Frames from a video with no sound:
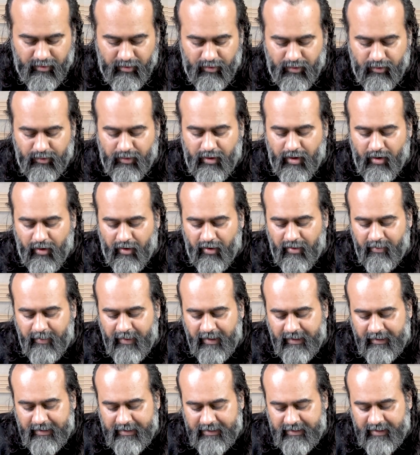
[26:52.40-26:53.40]
Do they all
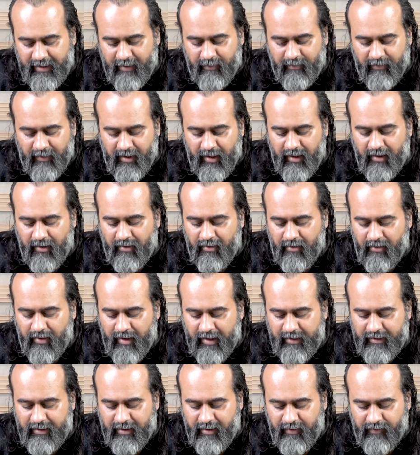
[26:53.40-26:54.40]
mean the same thing or are they